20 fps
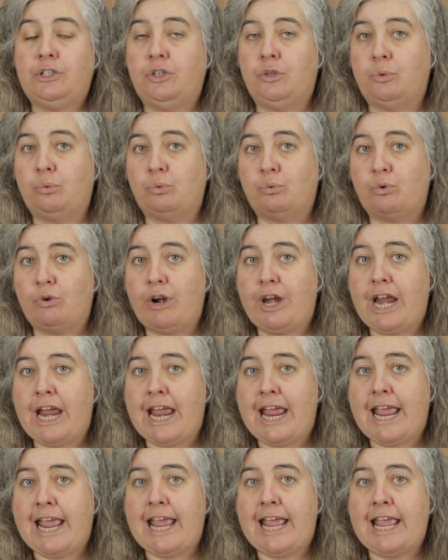your
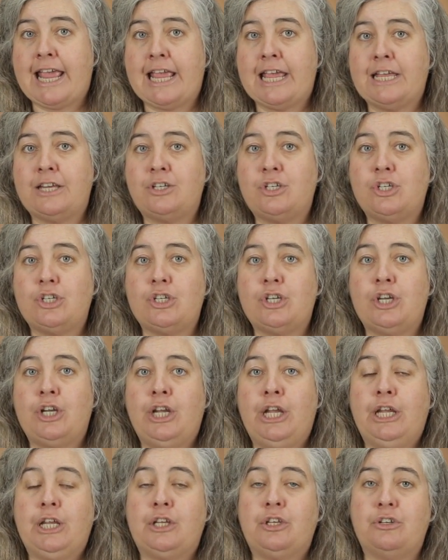rage,